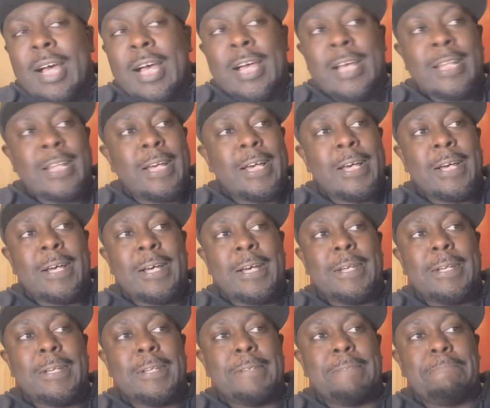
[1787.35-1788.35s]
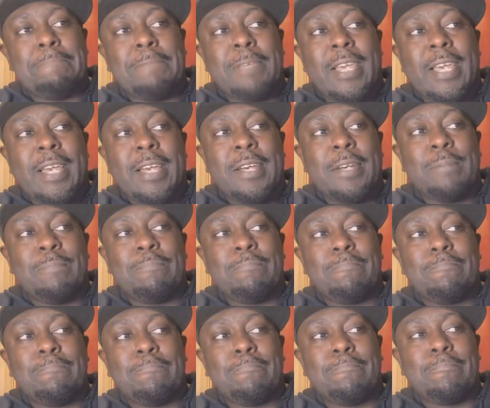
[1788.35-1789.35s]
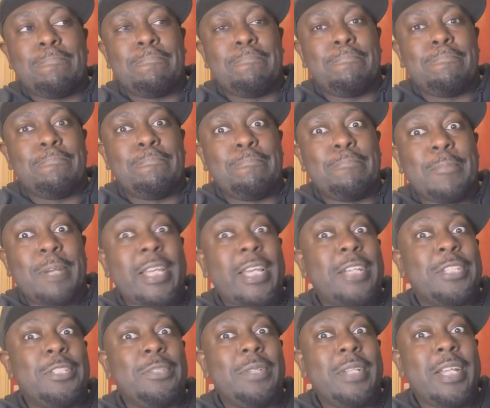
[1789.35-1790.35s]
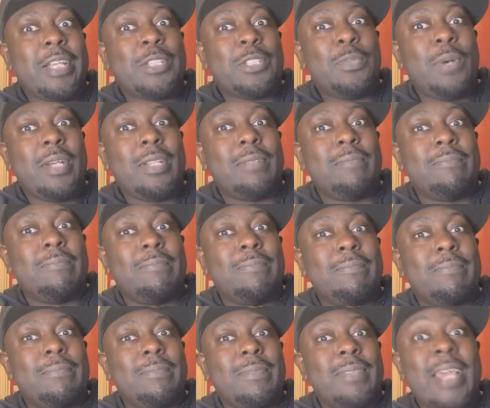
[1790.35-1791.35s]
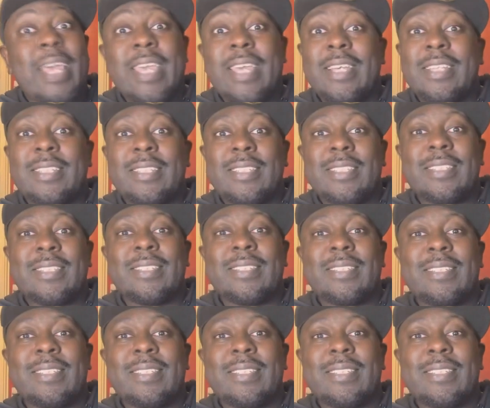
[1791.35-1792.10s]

And yeah, I'll catch you in the next one. Laters.